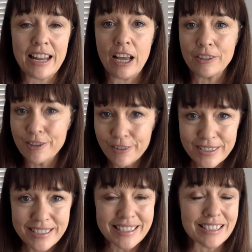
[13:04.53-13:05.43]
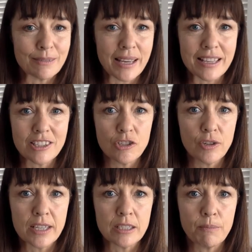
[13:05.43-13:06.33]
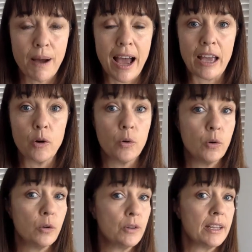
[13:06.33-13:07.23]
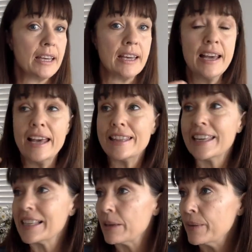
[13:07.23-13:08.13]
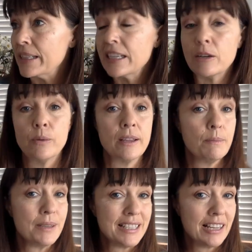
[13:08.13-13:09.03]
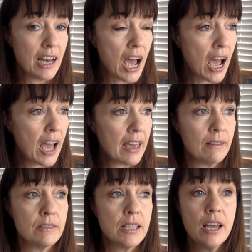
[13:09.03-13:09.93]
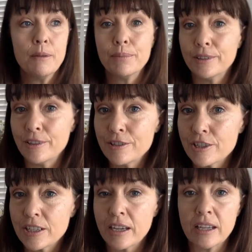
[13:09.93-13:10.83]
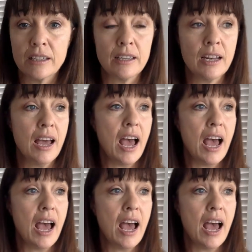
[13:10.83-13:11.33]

and our nervous system gets stressed by all the things that we deal with, busy lives, pollution,